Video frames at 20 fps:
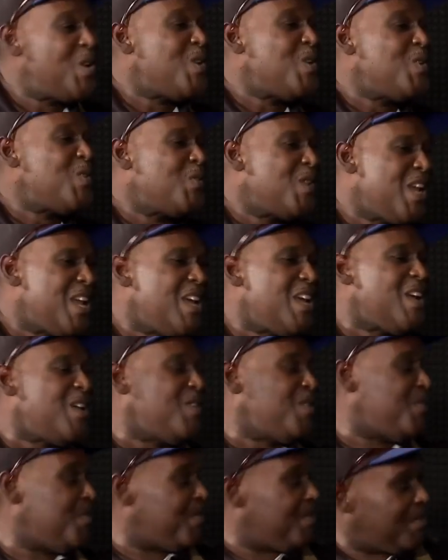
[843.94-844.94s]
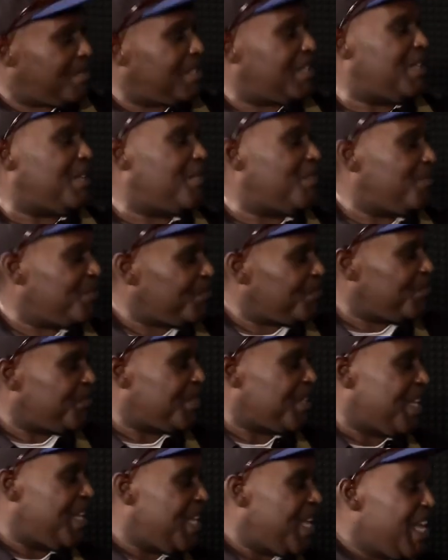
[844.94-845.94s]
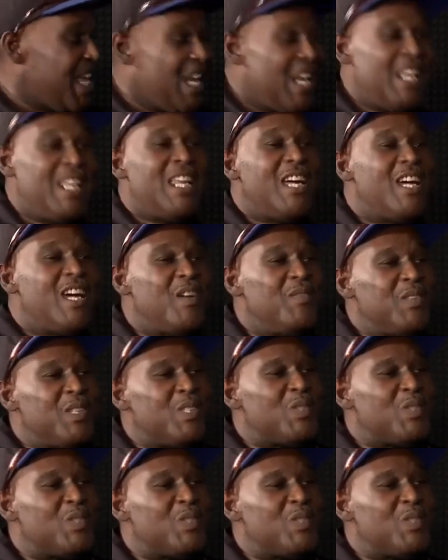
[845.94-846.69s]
go round. Love